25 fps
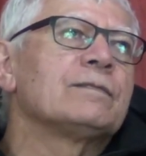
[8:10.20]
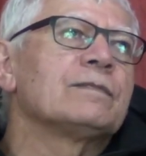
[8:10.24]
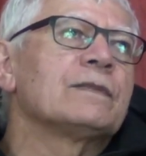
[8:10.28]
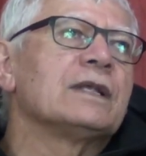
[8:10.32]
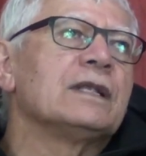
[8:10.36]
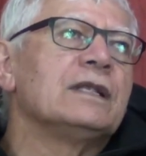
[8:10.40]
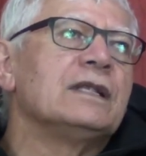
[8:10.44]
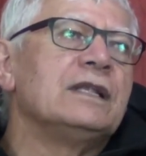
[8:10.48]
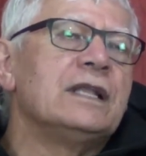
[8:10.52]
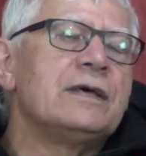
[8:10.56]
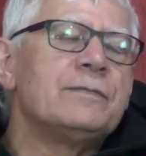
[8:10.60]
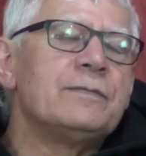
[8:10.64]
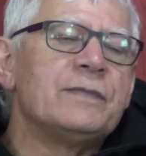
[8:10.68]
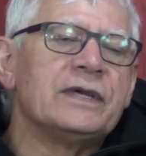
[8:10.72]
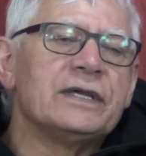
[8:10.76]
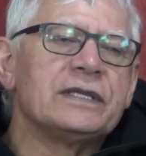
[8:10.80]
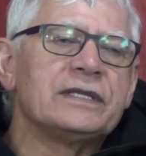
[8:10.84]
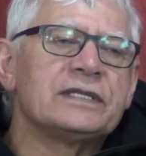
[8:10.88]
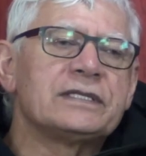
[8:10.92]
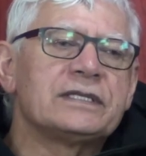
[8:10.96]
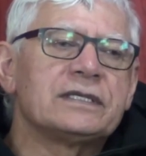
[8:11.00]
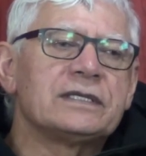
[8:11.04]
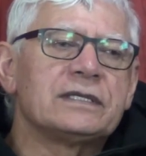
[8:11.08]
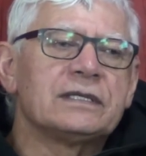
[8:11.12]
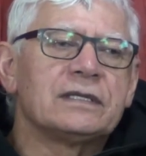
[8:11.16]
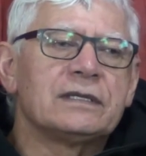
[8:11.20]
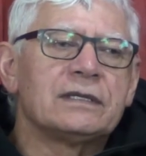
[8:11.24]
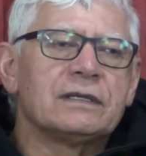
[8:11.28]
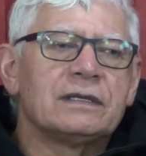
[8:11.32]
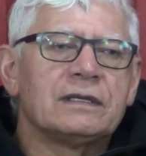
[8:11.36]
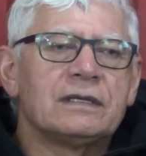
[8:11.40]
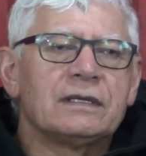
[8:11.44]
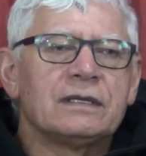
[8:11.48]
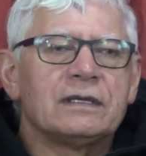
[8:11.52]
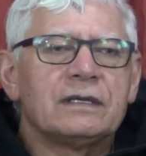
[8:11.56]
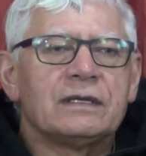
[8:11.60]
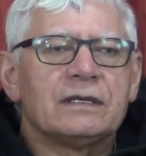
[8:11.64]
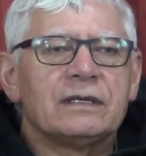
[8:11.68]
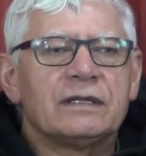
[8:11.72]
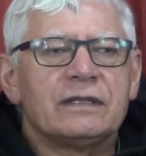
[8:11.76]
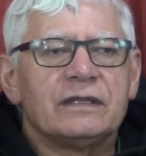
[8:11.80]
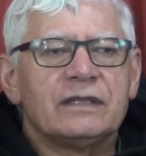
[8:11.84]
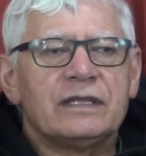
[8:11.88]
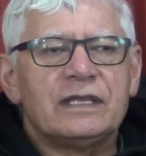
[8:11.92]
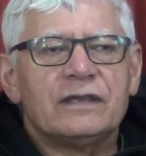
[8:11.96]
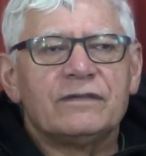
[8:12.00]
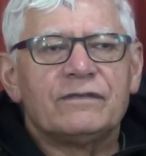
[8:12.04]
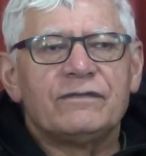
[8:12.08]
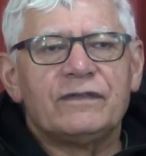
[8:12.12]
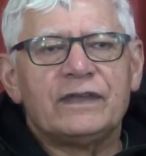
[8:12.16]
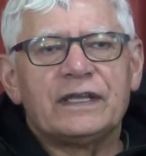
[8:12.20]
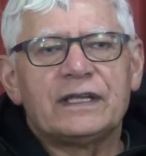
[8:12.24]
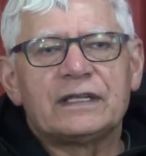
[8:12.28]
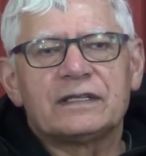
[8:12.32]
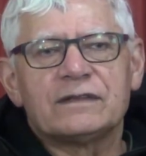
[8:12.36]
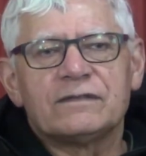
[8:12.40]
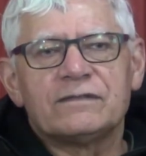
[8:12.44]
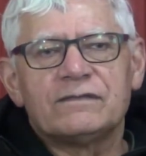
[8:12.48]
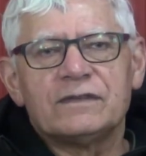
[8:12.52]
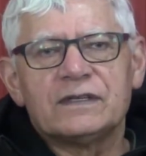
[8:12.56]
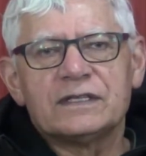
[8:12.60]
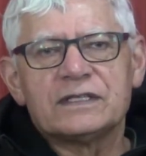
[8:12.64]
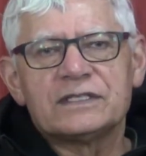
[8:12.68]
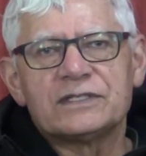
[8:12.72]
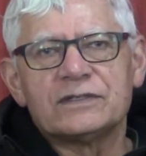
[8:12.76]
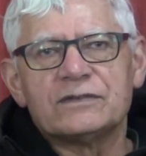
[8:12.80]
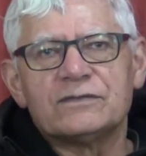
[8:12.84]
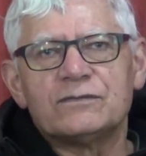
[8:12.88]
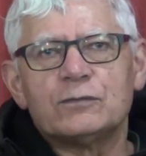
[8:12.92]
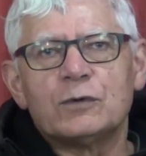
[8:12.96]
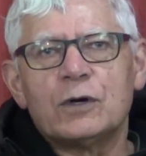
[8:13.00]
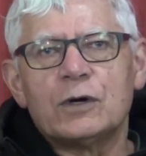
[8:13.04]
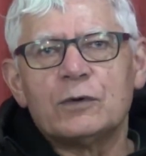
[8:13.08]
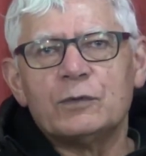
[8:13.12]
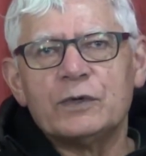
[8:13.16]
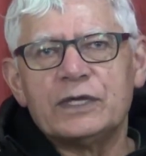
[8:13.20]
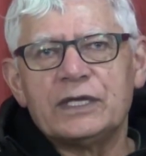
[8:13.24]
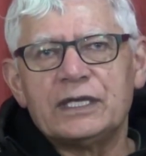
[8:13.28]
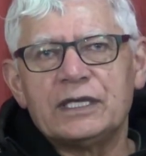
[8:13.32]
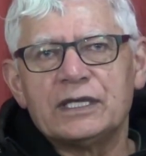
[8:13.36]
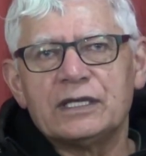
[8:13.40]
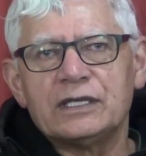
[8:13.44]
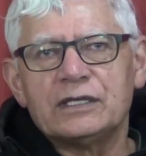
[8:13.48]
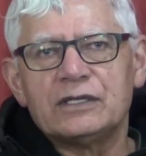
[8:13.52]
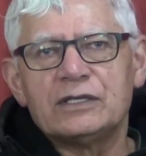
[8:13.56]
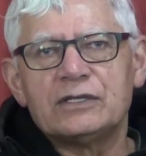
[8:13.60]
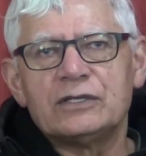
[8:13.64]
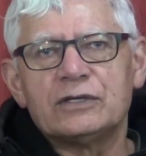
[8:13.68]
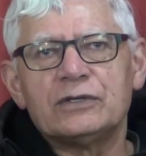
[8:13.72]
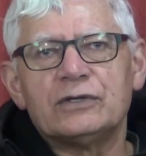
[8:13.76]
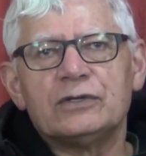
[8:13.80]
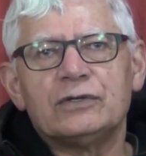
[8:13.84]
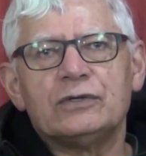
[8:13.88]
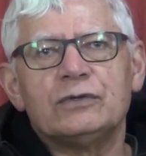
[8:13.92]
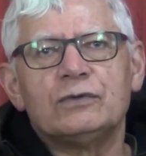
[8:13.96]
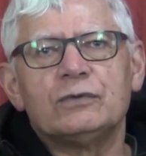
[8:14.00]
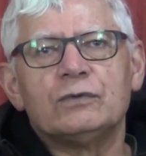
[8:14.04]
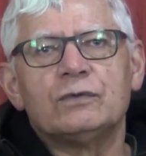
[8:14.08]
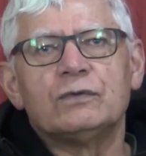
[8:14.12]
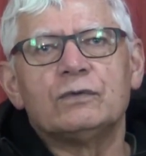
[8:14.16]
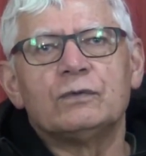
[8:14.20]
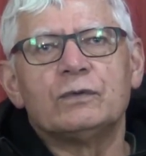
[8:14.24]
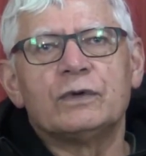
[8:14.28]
limit the effectiveness of what we can do